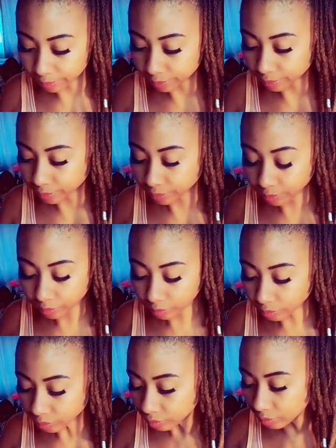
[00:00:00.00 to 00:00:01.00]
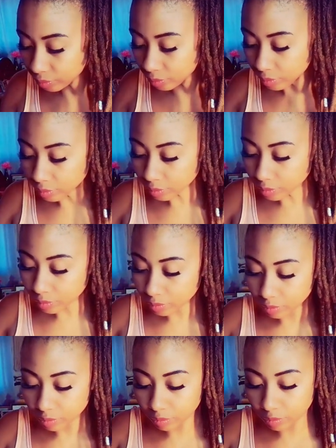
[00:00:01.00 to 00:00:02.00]

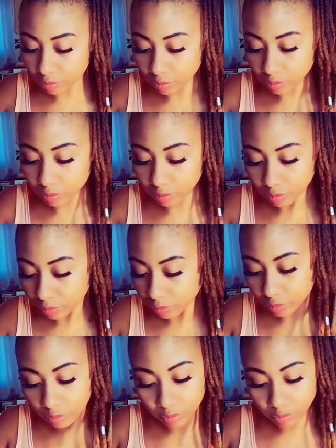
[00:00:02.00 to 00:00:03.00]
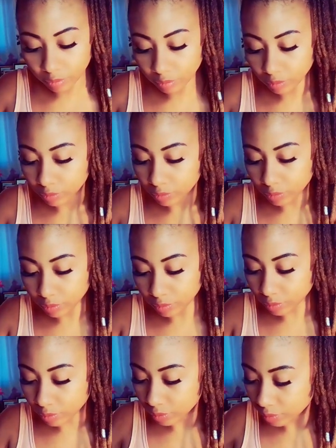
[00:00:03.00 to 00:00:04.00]

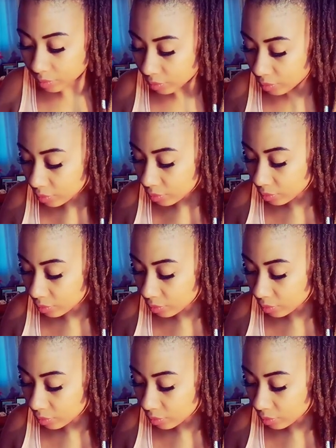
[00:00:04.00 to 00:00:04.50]
(no one is talking)